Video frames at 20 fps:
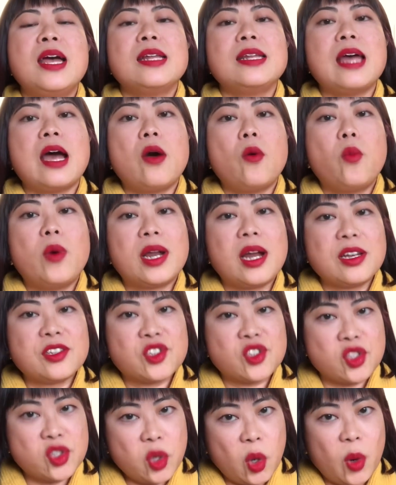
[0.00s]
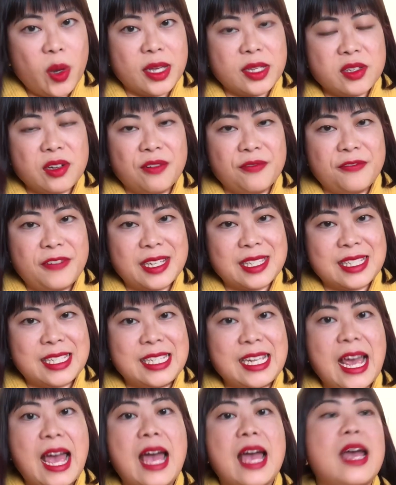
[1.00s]
Now, when I saw it on
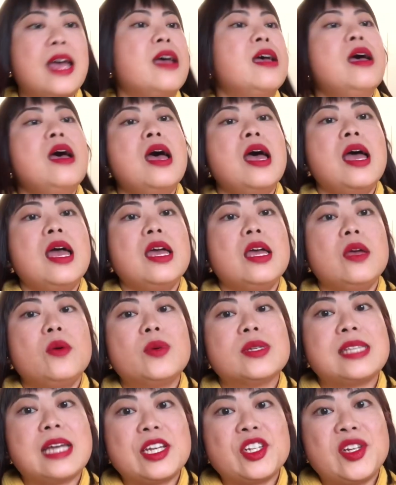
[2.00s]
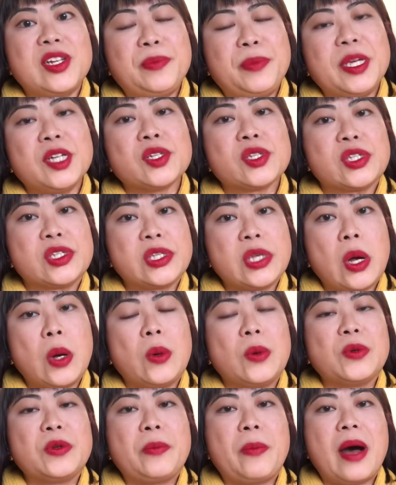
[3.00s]
Vestiaire, it was actually being
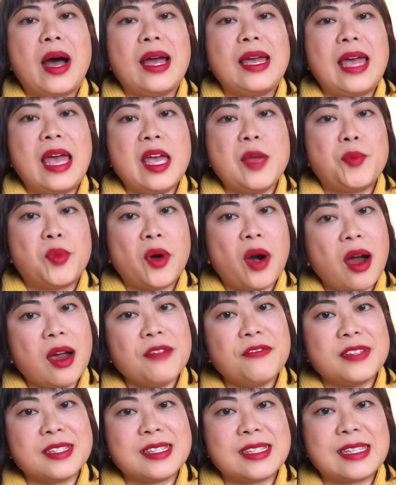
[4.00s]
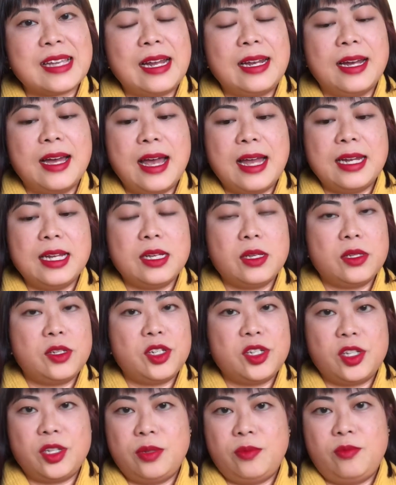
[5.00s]
sold by a private seller, and
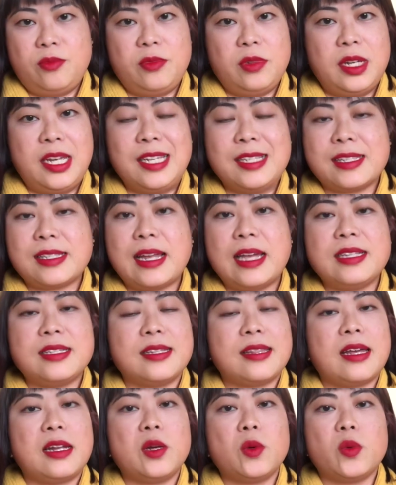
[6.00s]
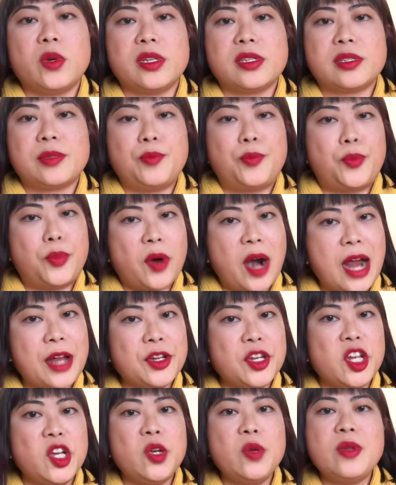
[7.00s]
he stated that it was
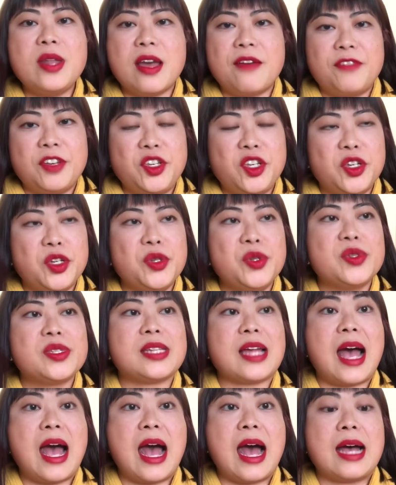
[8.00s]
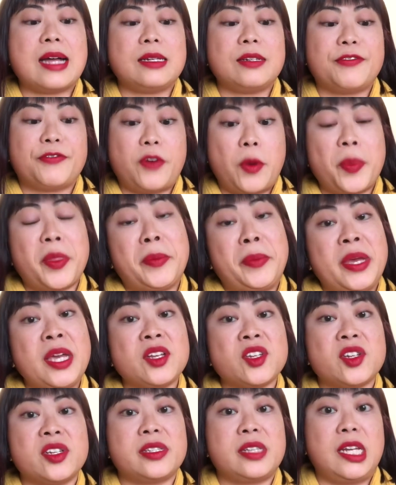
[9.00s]
brand new, never used, and from the
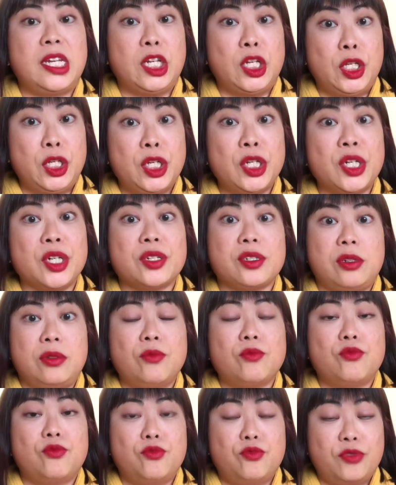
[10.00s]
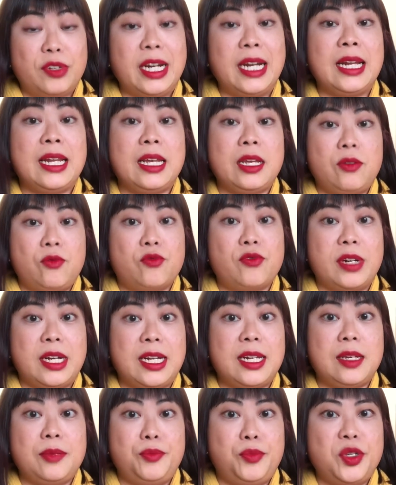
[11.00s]
pictures it looked really,
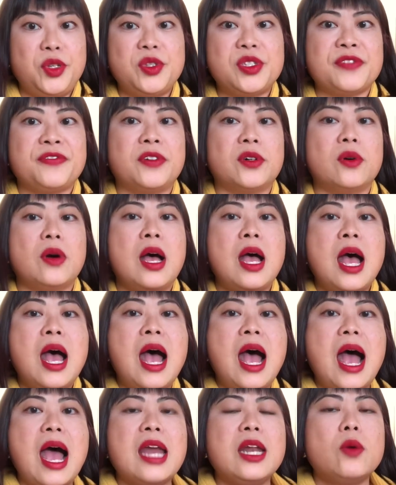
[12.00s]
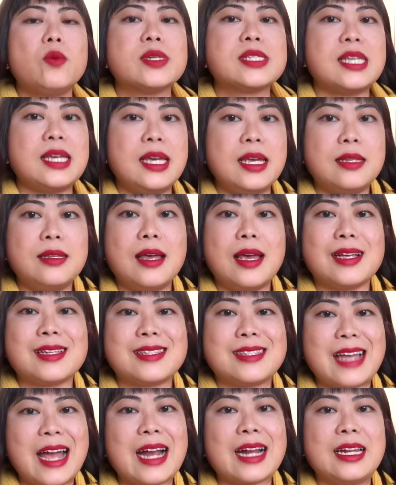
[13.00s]
really beautiful, and it was in
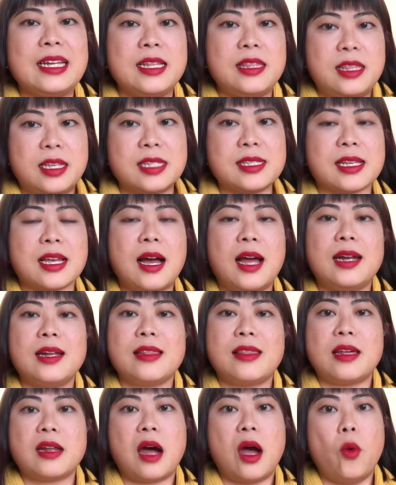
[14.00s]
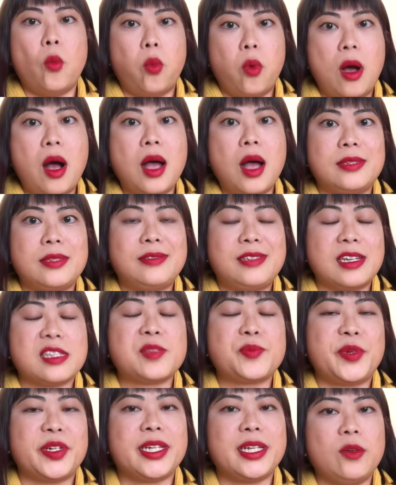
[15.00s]
exactly this color that I
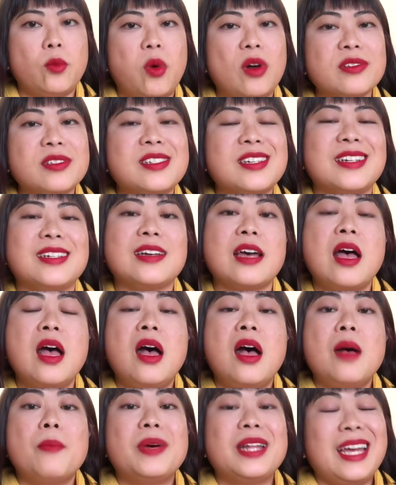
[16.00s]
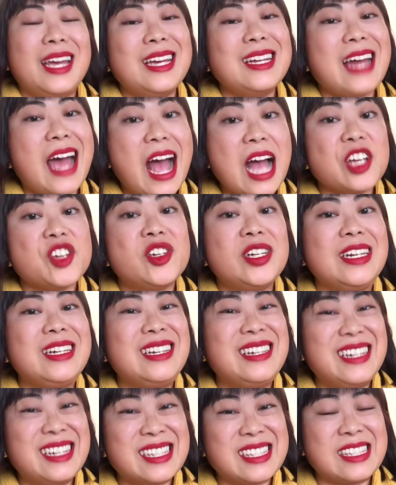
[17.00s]
desperately wanted. But he actually
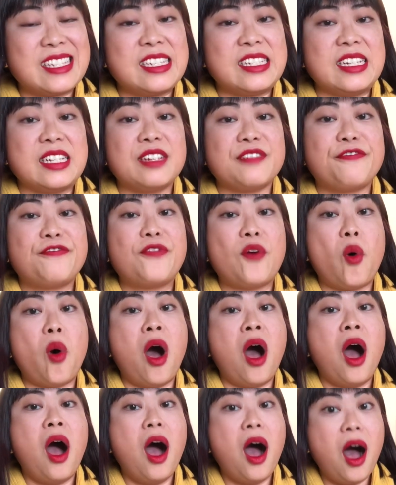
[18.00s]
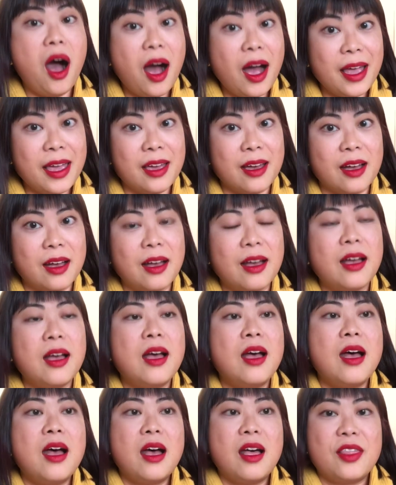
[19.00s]
listed it for higher
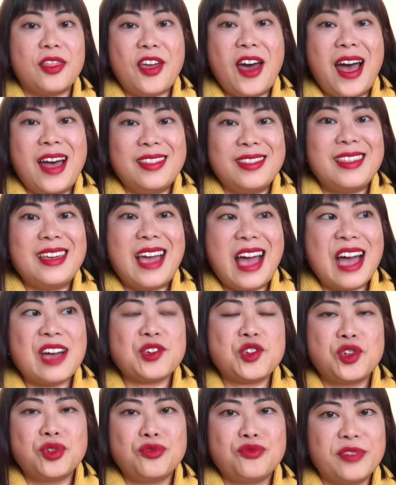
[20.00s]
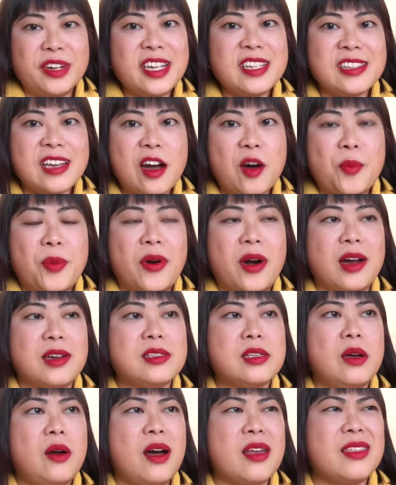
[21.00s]
than the actual retail
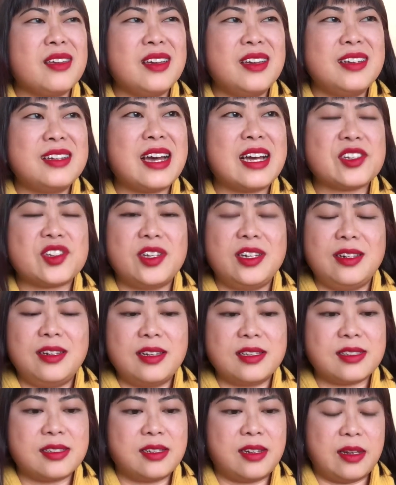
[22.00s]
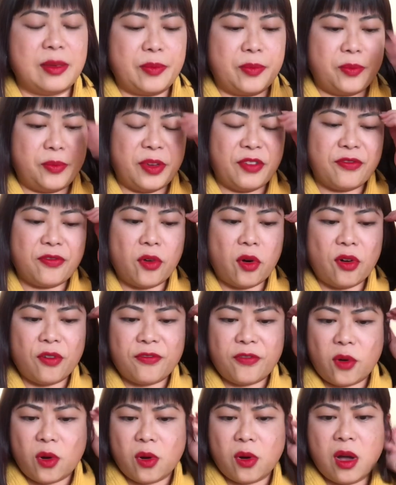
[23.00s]
price. So I think he'd actually listed it before
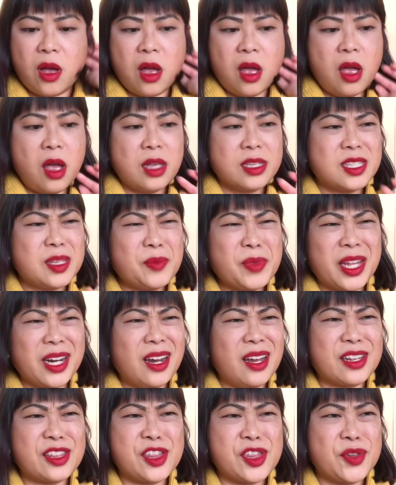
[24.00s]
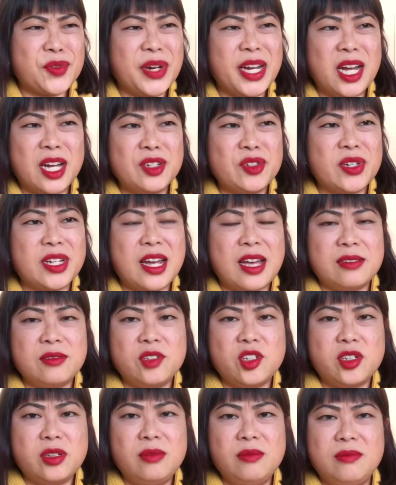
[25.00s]
for something like
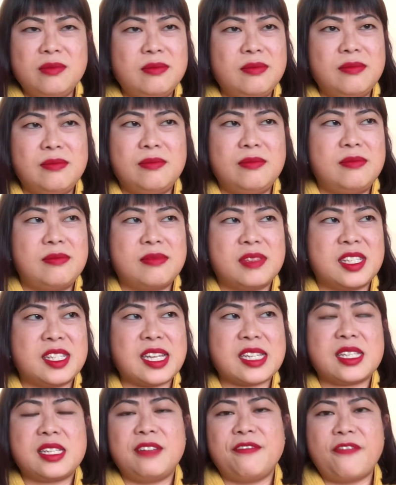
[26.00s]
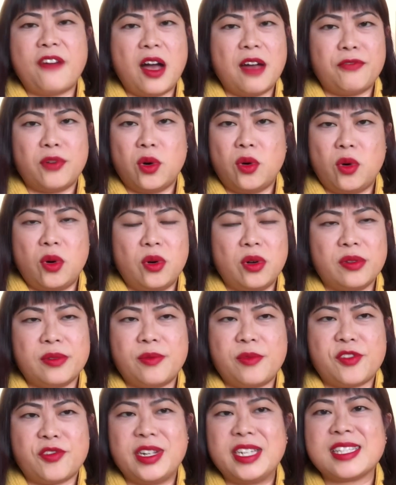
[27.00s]
365 or
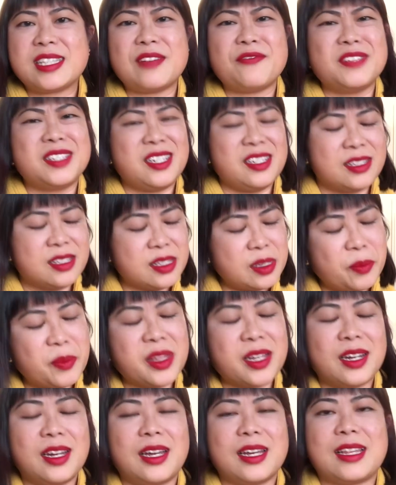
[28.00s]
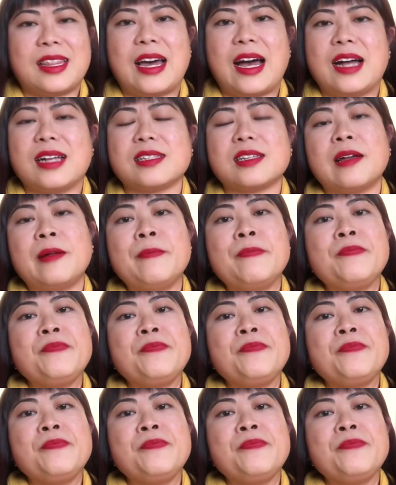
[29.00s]
370, something like that.